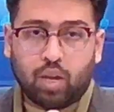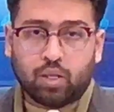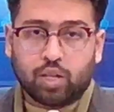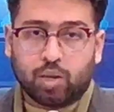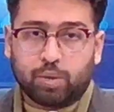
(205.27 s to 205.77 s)

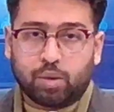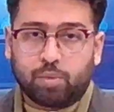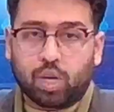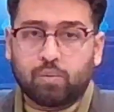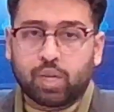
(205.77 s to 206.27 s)
The Deputy
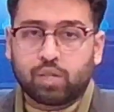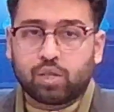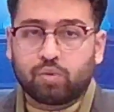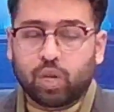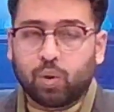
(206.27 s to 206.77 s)
Prime
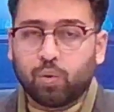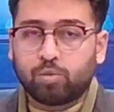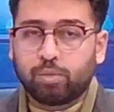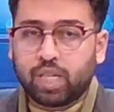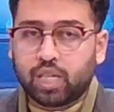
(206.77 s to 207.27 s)
Minister will
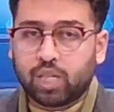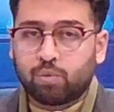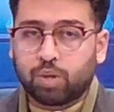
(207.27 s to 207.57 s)
hold meetings